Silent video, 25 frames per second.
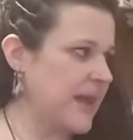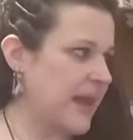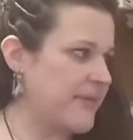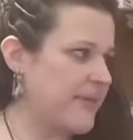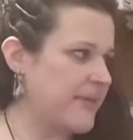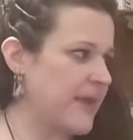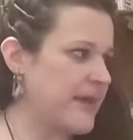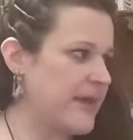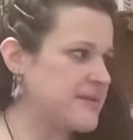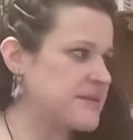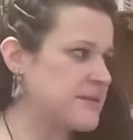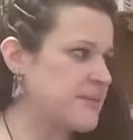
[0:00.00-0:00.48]

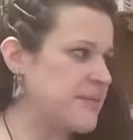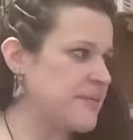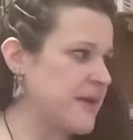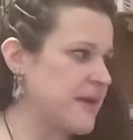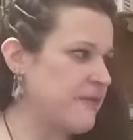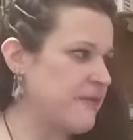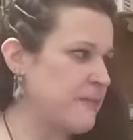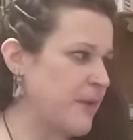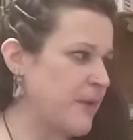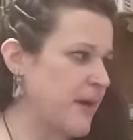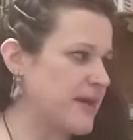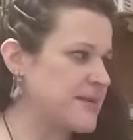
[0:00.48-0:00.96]
that's a bit
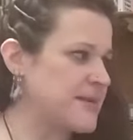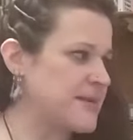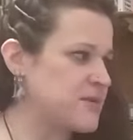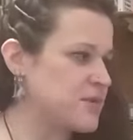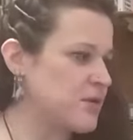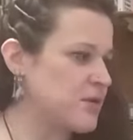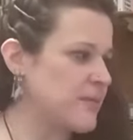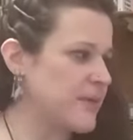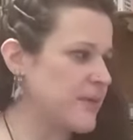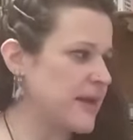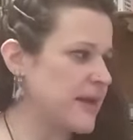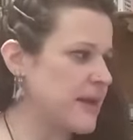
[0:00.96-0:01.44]
of
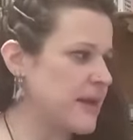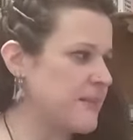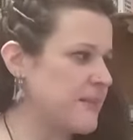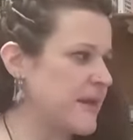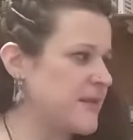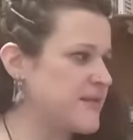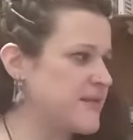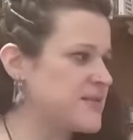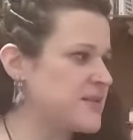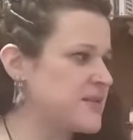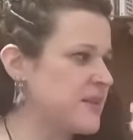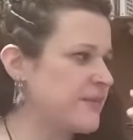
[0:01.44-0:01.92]
brainstorming and a bit
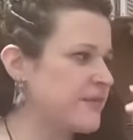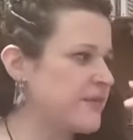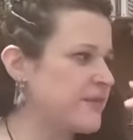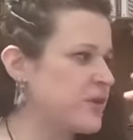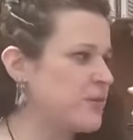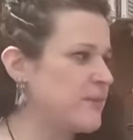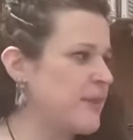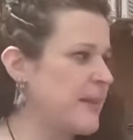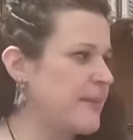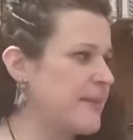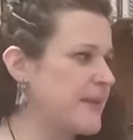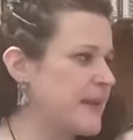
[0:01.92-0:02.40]
of stuff
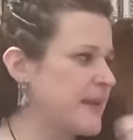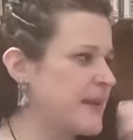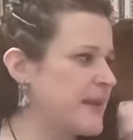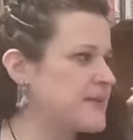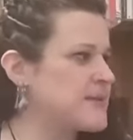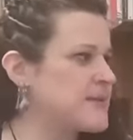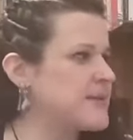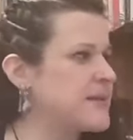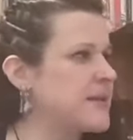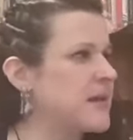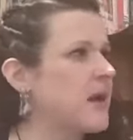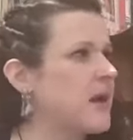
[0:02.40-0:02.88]
you maybe need
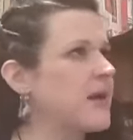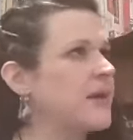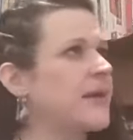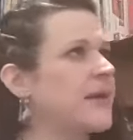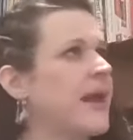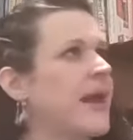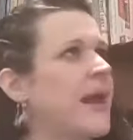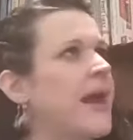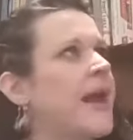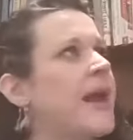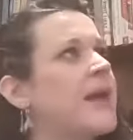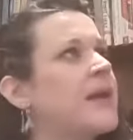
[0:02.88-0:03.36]
to think,
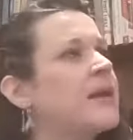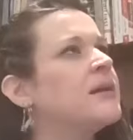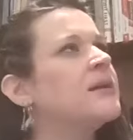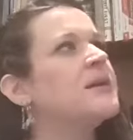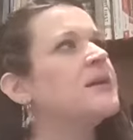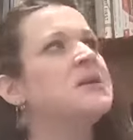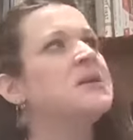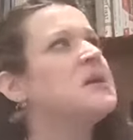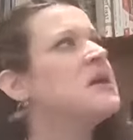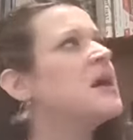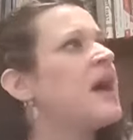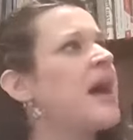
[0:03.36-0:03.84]
okay,
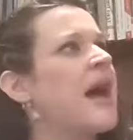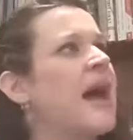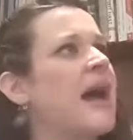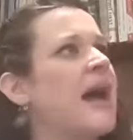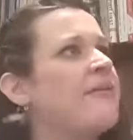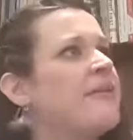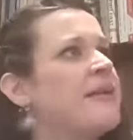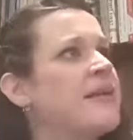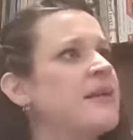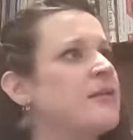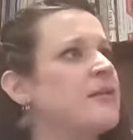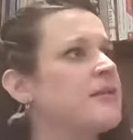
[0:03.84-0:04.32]

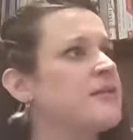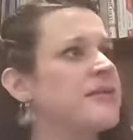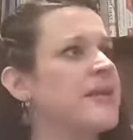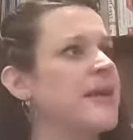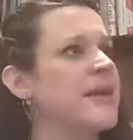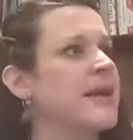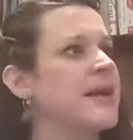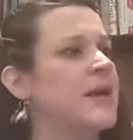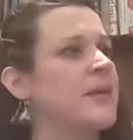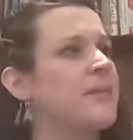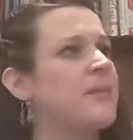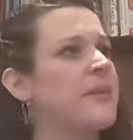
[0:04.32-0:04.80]
have a little
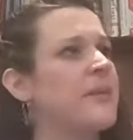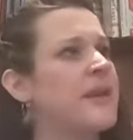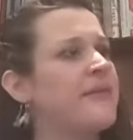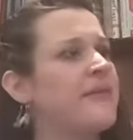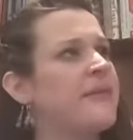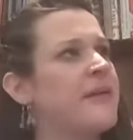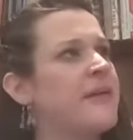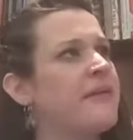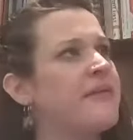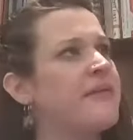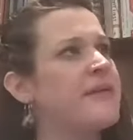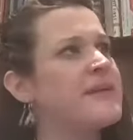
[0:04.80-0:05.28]
think. But
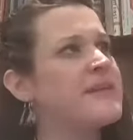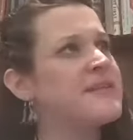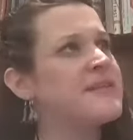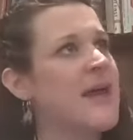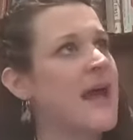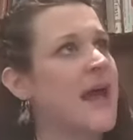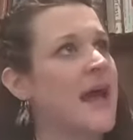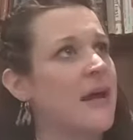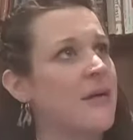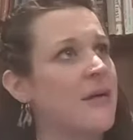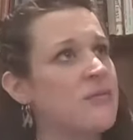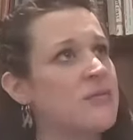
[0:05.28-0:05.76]
if in
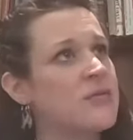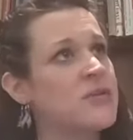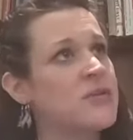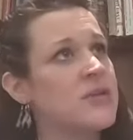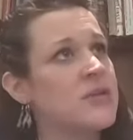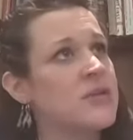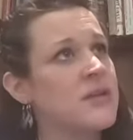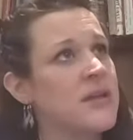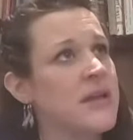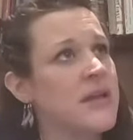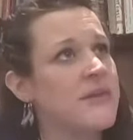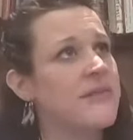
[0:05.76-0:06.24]
doubt,
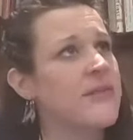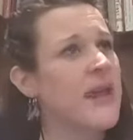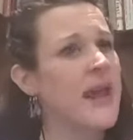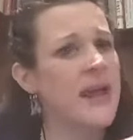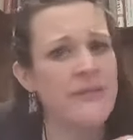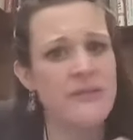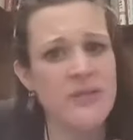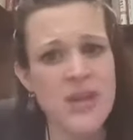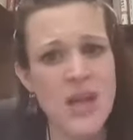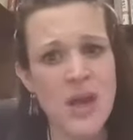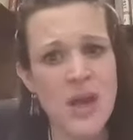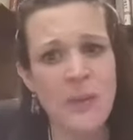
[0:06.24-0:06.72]
if you
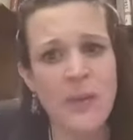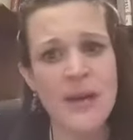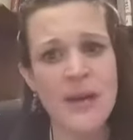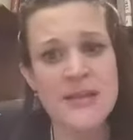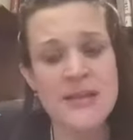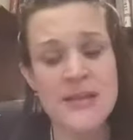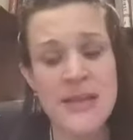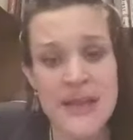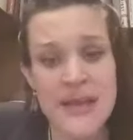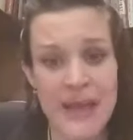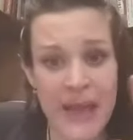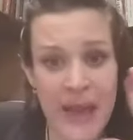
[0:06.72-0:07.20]
have no
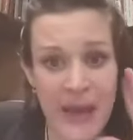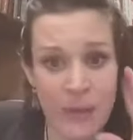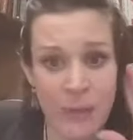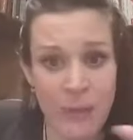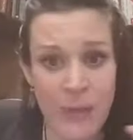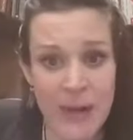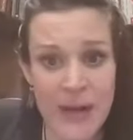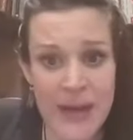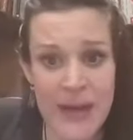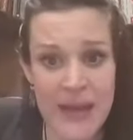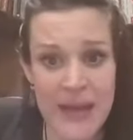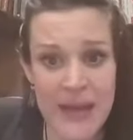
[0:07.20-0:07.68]
idea and you're getting
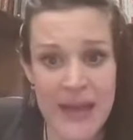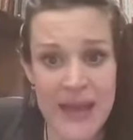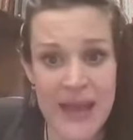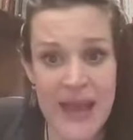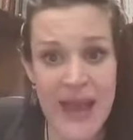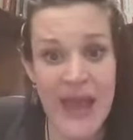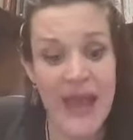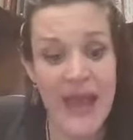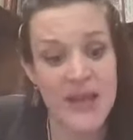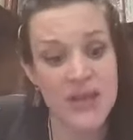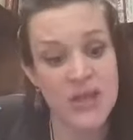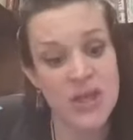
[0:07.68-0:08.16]
really in your
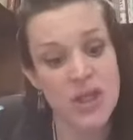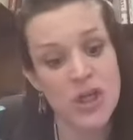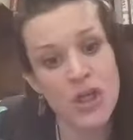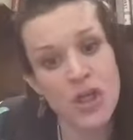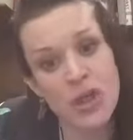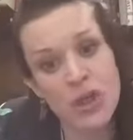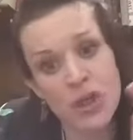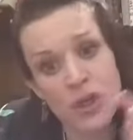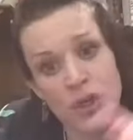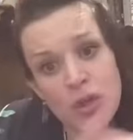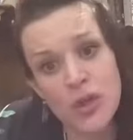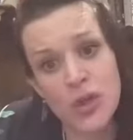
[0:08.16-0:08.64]
head,
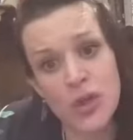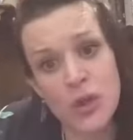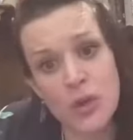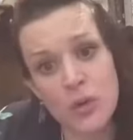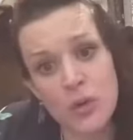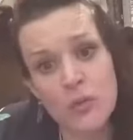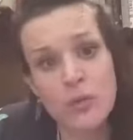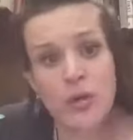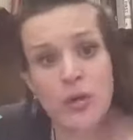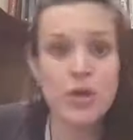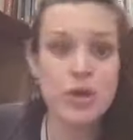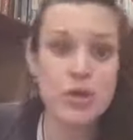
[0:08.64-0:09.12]

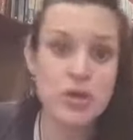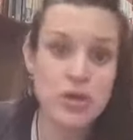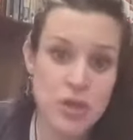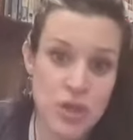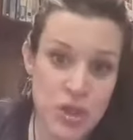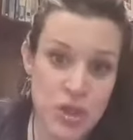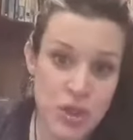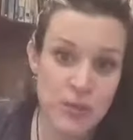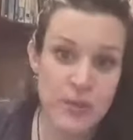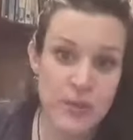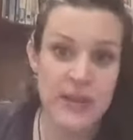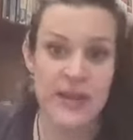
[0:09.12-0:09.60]
2
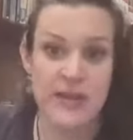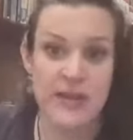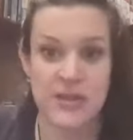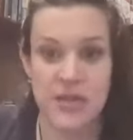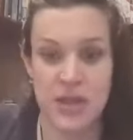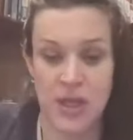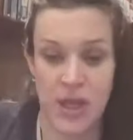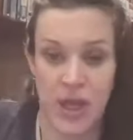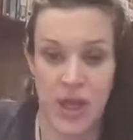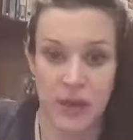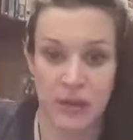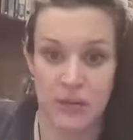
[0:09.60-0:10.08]
years
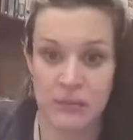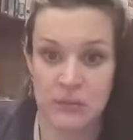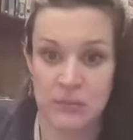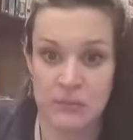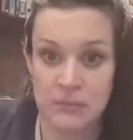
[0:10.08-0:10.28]
ago,